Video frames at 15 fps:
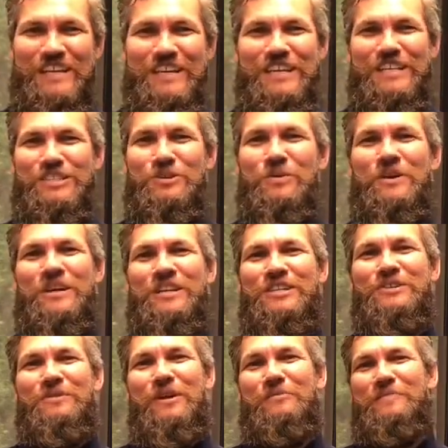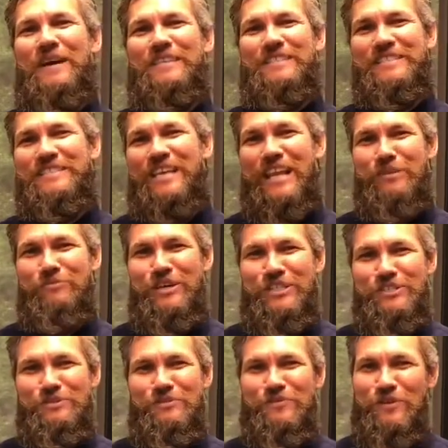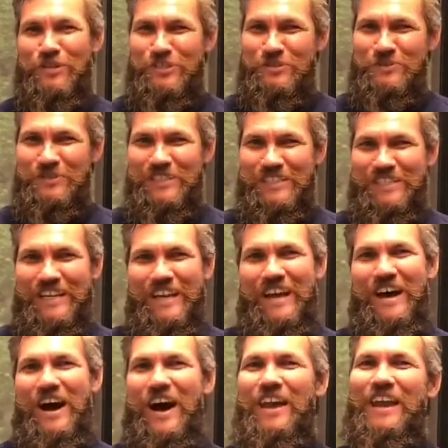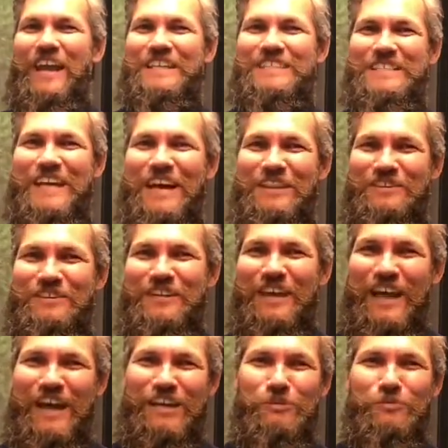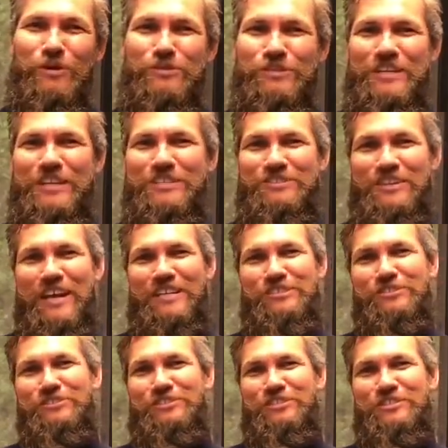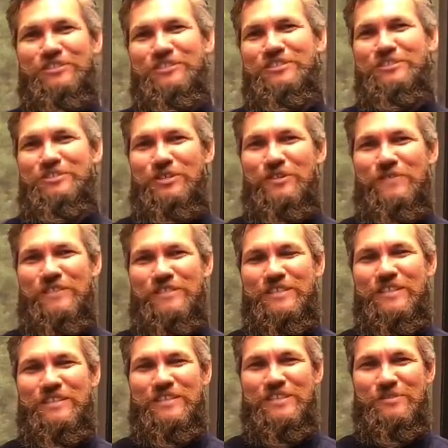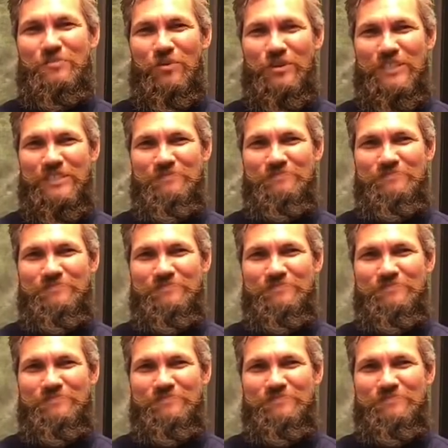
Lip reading: So we're gonna do our best to celebrate you virtually online together at our Poznan International Church service this morning.